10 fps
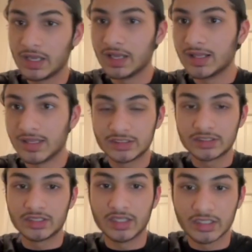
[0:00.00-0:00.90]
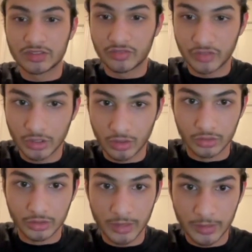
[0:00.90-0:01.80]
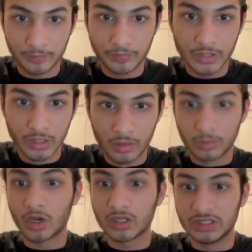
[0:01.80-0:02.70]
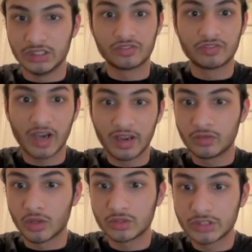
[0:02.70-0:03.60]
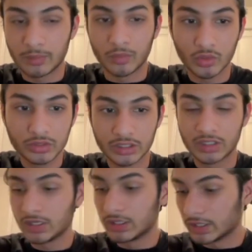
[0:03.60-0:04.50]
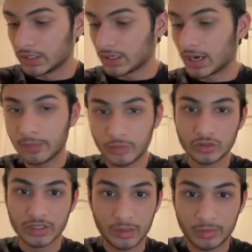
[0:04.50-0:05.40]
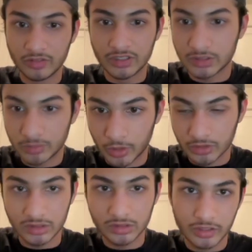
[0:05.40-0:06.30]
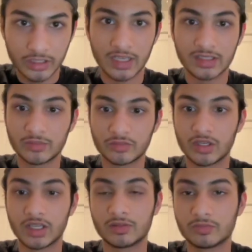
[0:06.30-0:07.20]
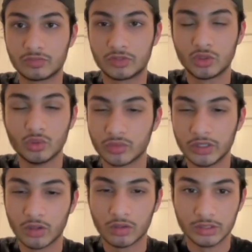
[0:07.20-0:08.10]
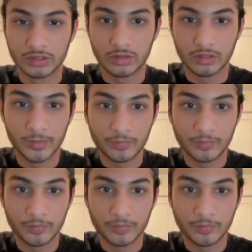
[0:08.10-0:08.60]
Let's just say that's $15, man. Proxies, $5 at most. Like, I'm using IPv6 proxies. You could get them for like $2, $3, okay?